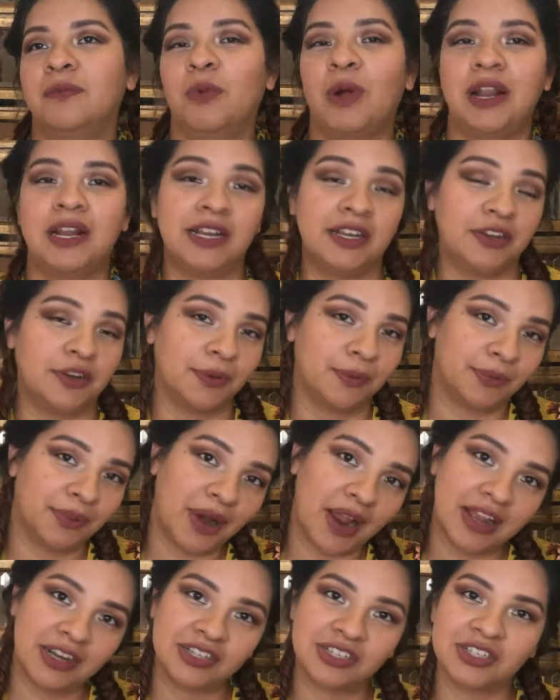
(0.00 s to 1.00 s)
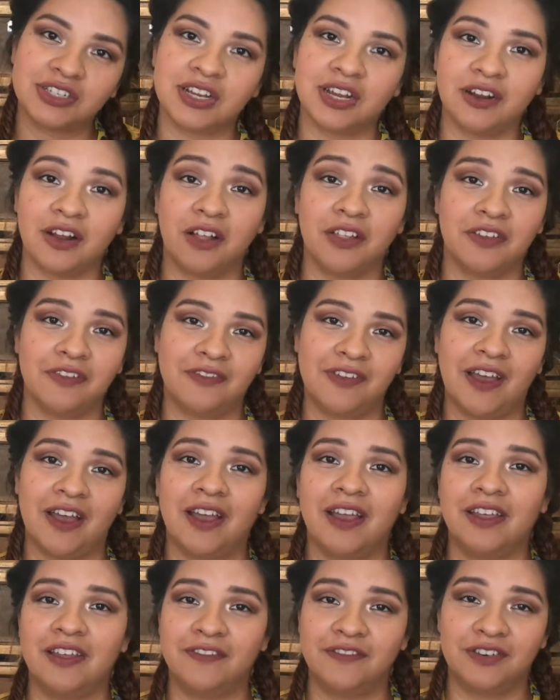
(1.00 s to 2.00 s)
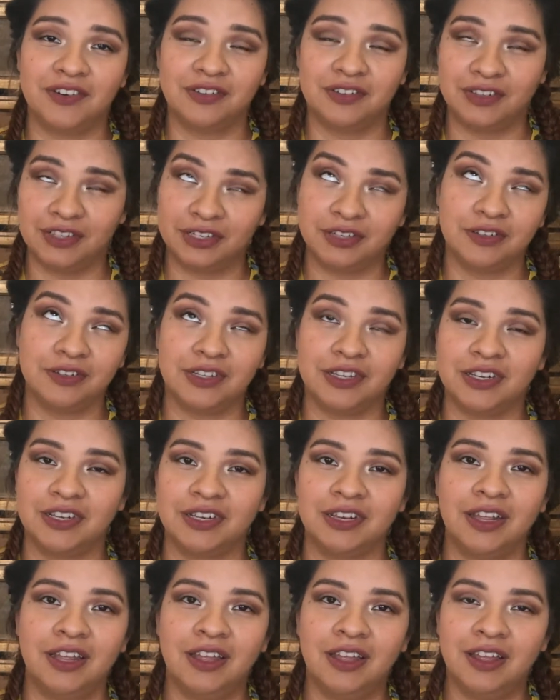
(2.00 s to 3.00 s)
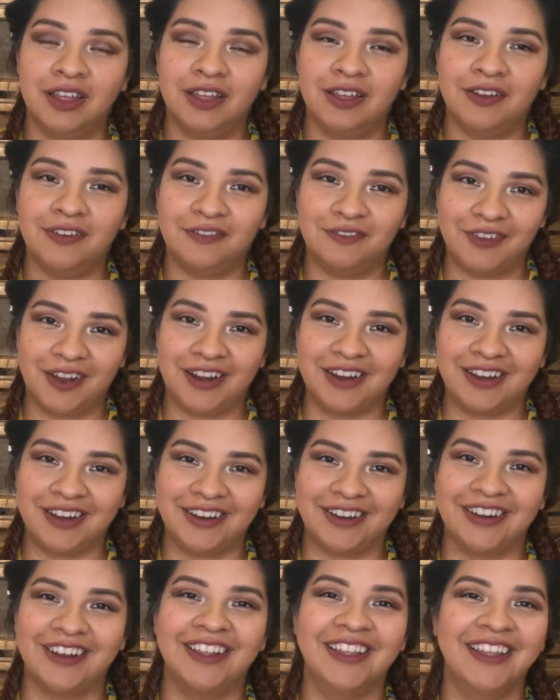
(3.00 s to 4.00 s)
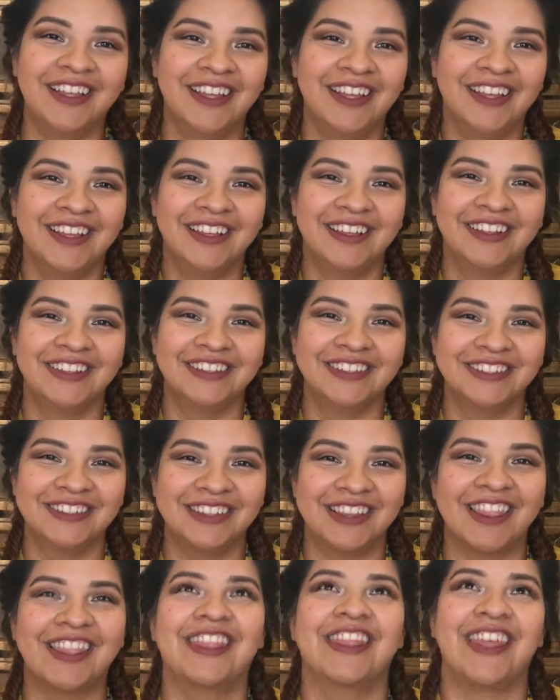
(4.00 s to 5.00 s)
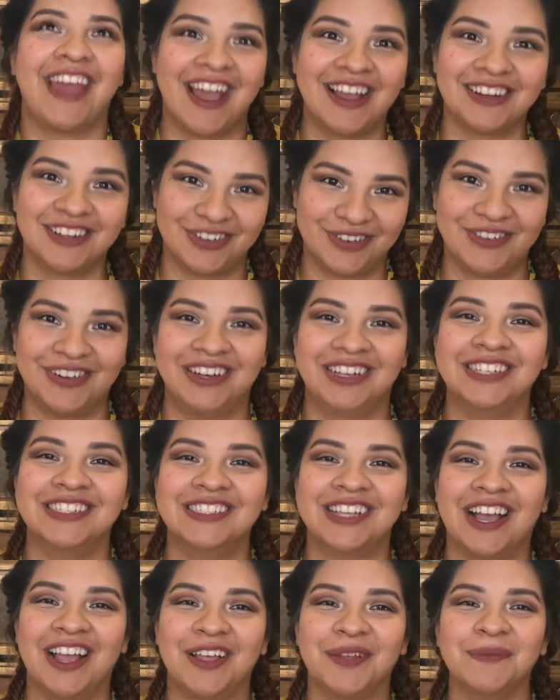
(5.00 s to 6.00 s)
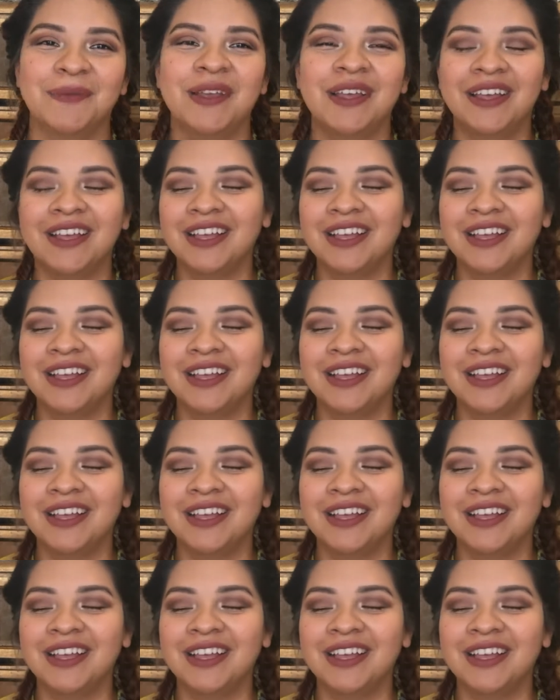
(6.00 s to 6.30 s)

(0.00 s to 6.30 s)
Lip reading: wetting your brush and all of that if you're literally running that short in time.